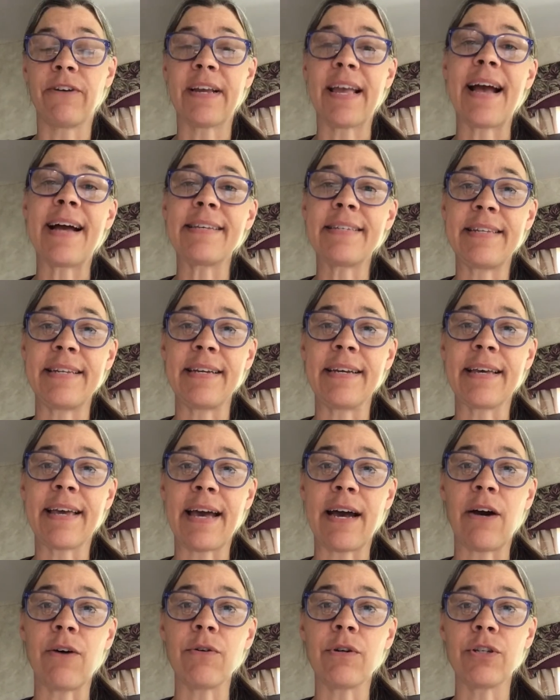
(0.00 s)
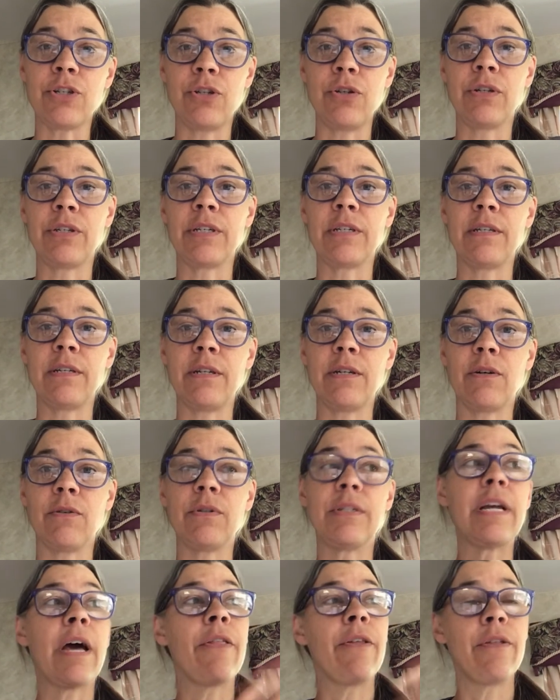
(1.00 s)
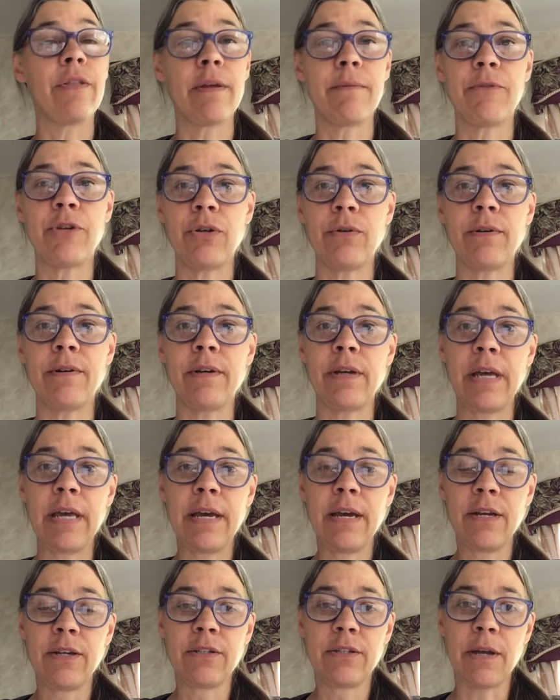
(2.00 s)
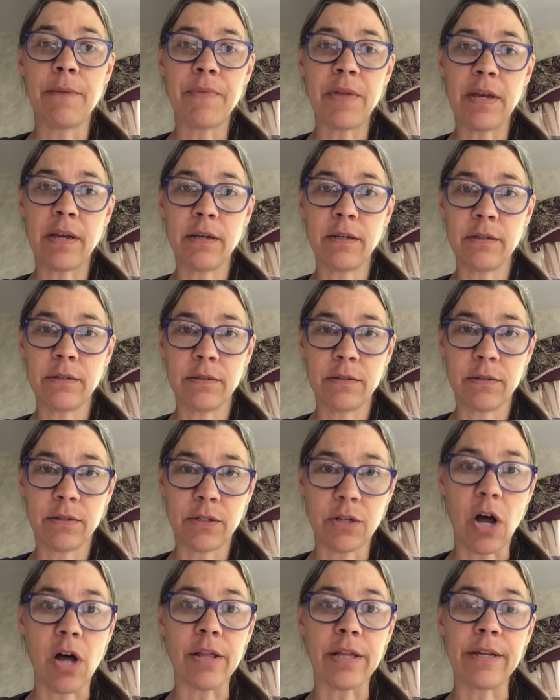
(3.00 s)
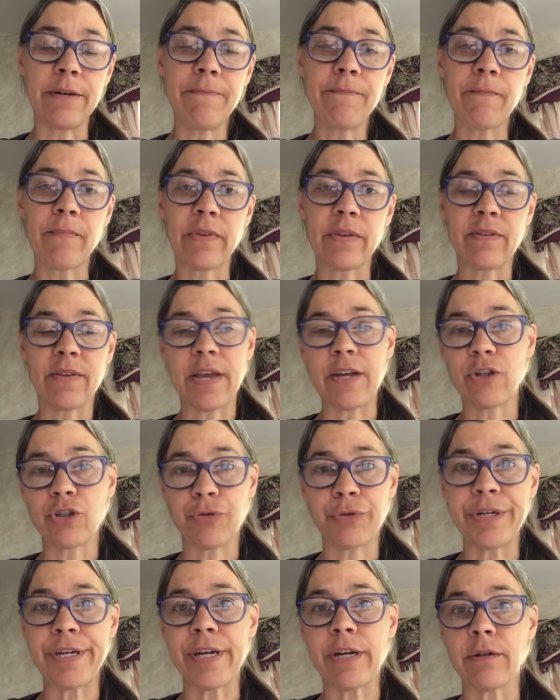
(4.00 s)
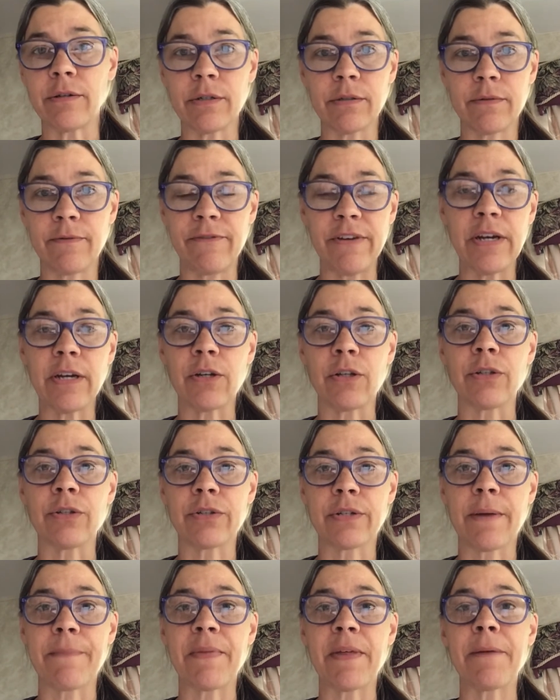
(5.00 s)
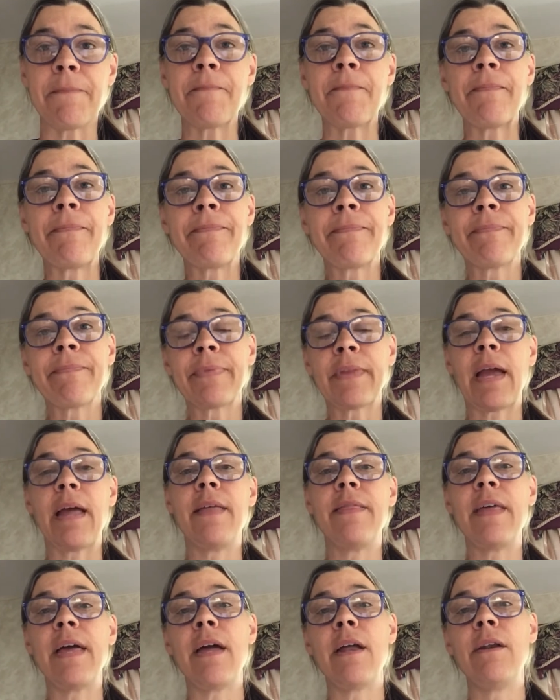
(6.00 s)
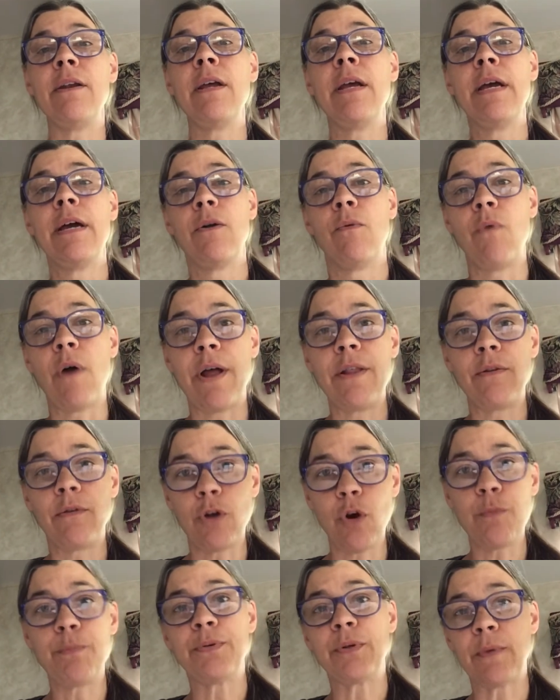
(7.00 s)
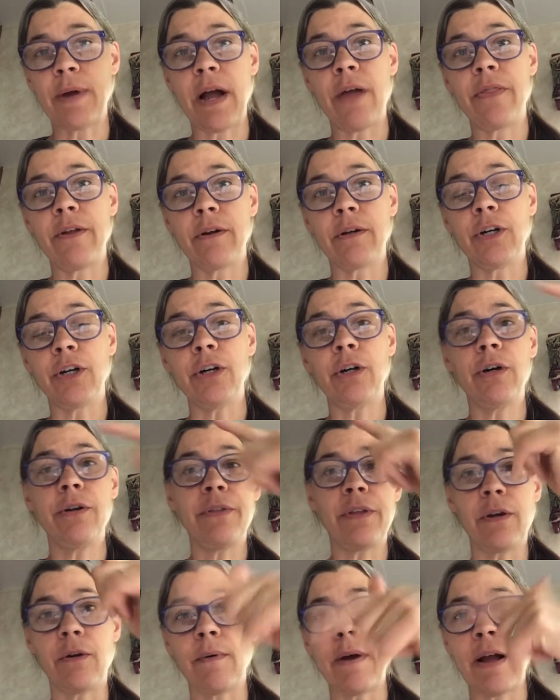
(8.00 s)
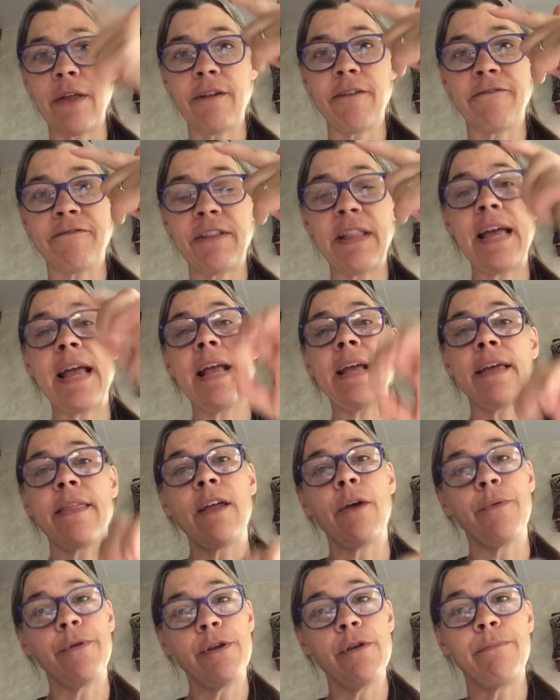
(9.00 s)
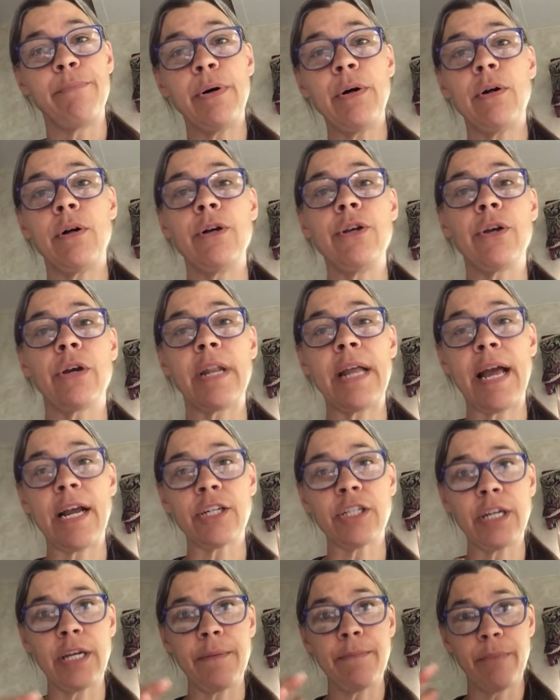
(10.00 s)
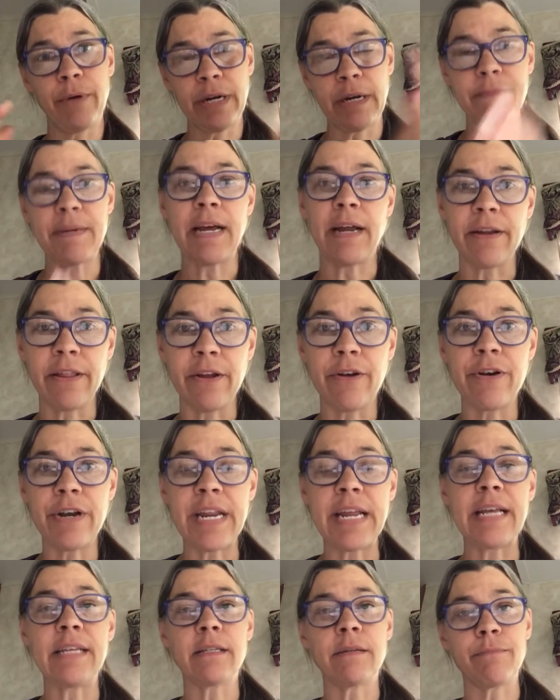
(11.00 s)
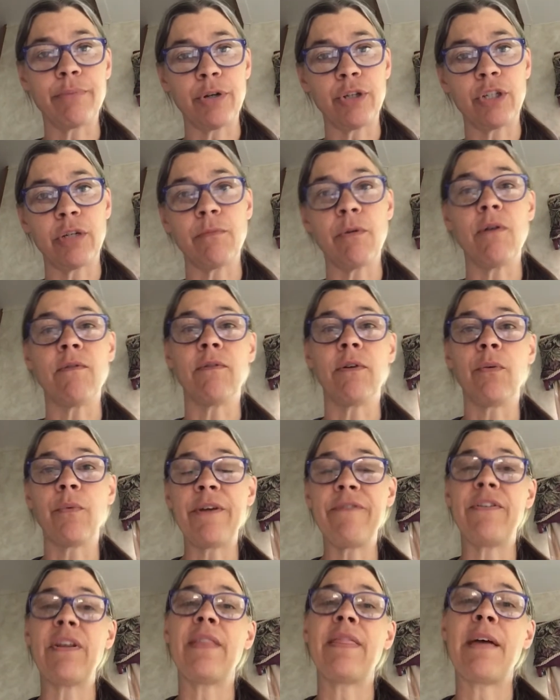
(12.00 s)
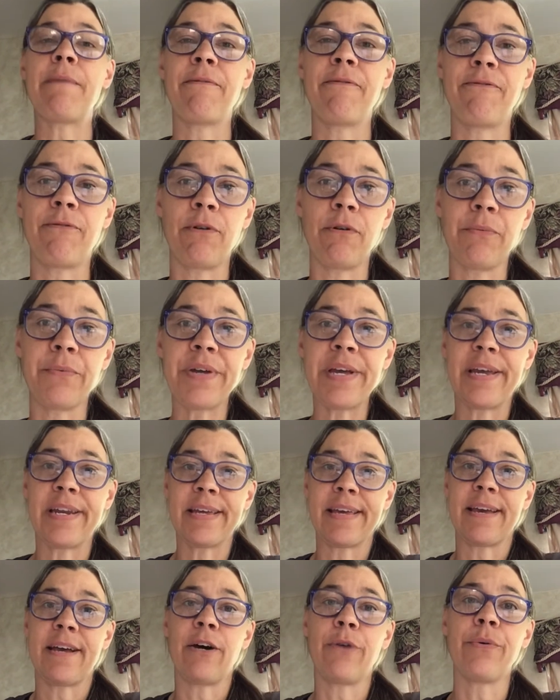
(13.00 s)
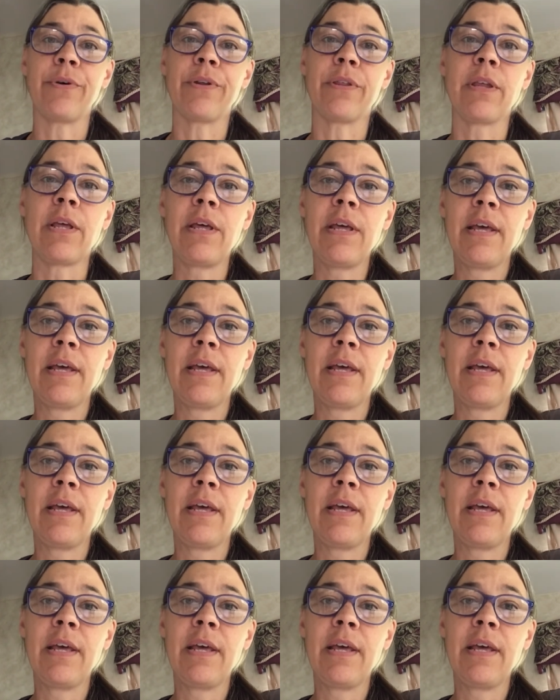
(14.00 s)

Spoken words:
casting a cow because you can, tether them to something solid, say a tree or a vehicle or something, and then run ropes around their girth and around their flank, and then when you pull, you can actually bring them down to their knees and push them over. And we've done that before when we had a cow with